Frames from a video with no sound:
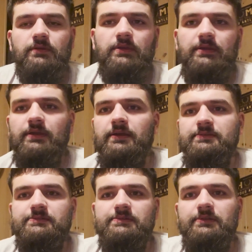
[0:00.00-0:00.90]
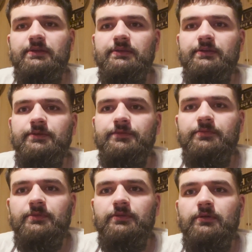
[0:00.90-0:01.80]
Hey guys, it's Clayton here
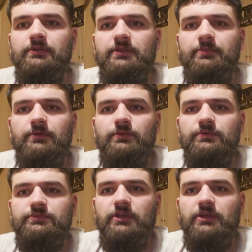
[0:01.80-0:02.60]
from the Non-Typicals.